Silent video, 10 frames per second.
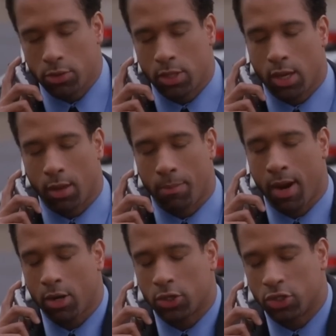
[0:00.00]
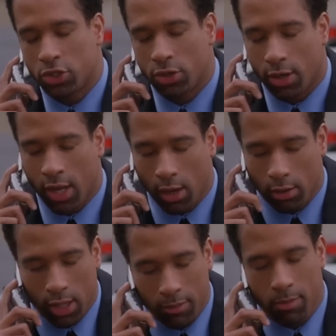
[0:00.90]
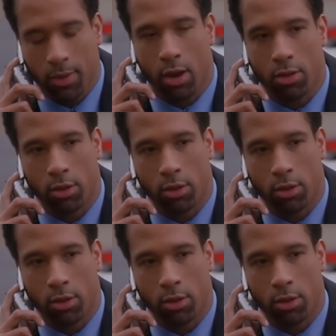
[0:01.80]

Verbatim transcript: out off-screen that we're just never seeing.